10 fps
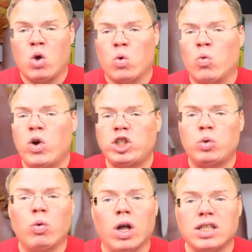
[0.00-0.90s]
which
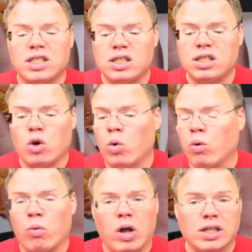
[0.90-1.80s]
one or
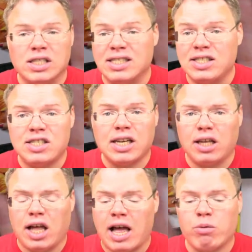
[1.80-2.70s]
ones
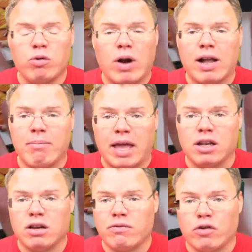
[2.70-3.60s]
I would
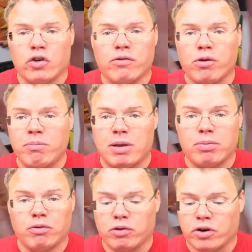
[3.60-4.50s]
recommend for different
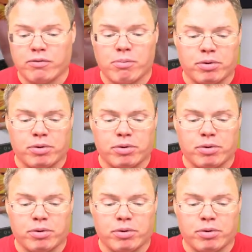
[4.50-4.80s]
people for different